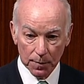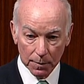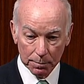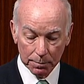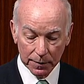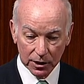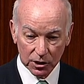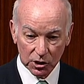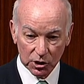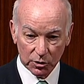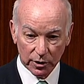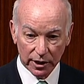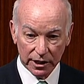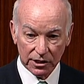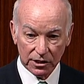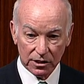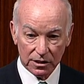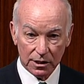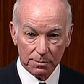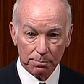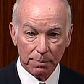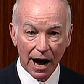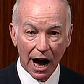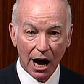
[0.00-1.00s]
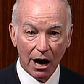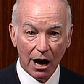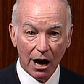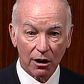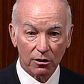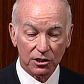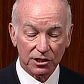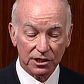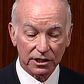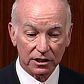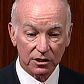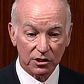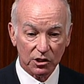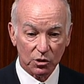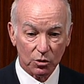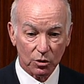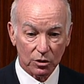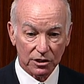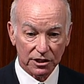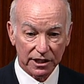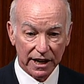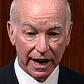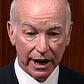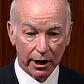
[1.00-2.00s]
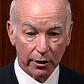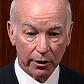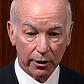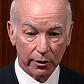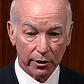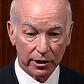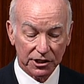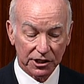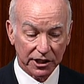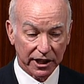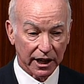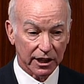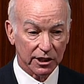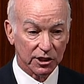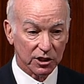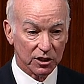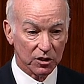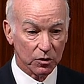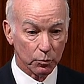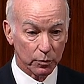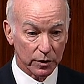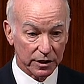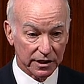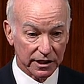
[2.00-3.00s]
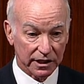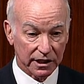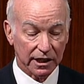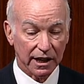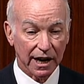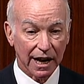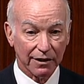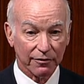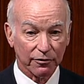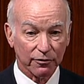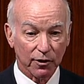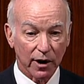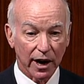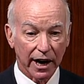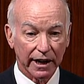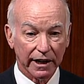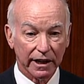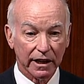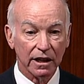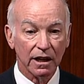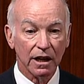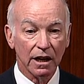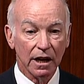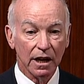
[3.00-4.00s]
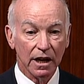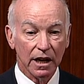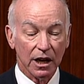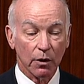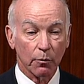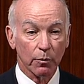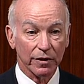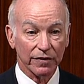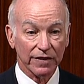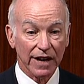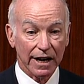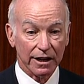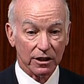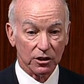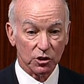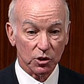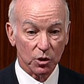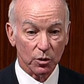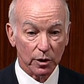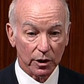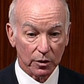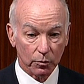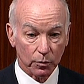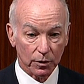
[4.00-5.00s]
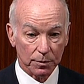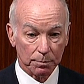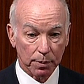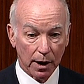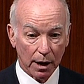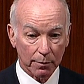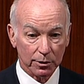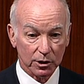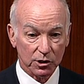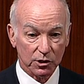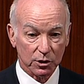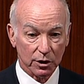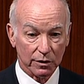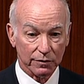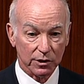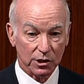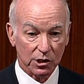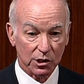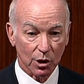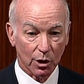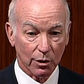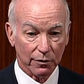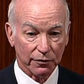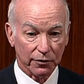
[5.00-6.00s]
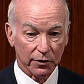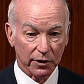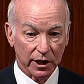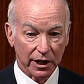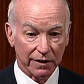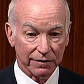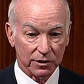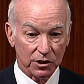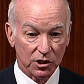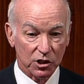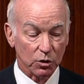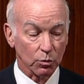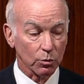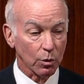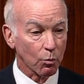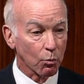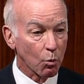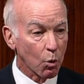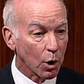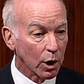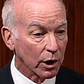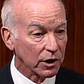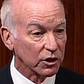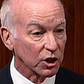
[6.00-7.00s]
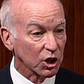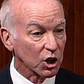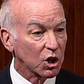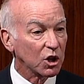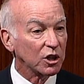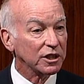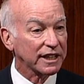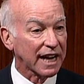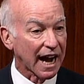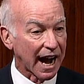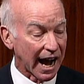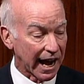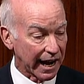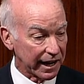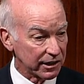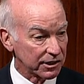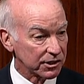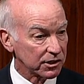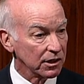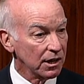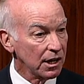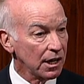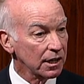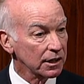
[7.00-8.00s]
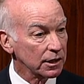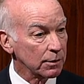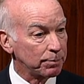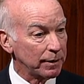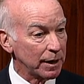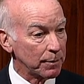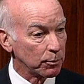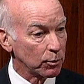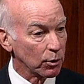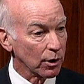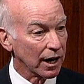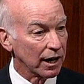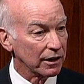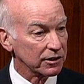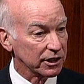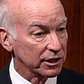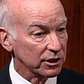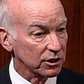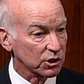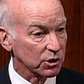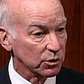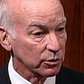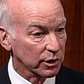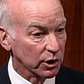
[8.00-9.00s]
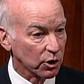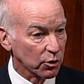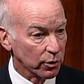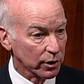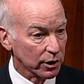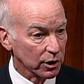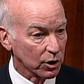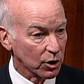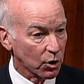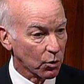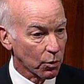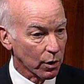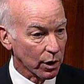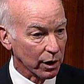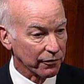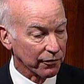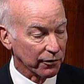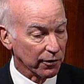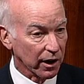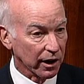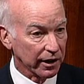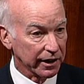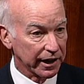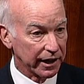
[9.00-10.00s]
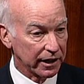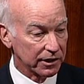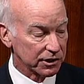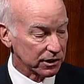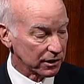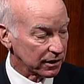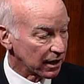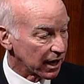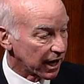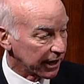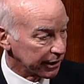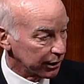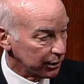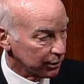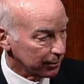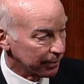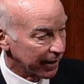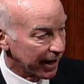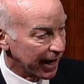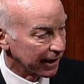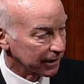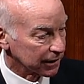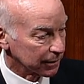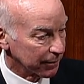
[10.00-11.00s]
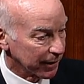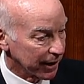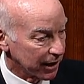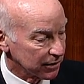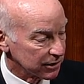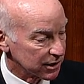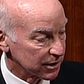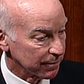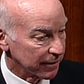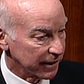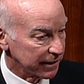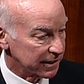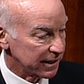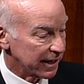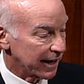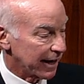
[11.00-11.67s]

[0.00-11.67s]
administration's policies towards higher education. We did it on Friday, and we've got to do it with public service loan forgiveness to reward the good guys, the people who are out there doing critical work for our nation. I yield back the balance of my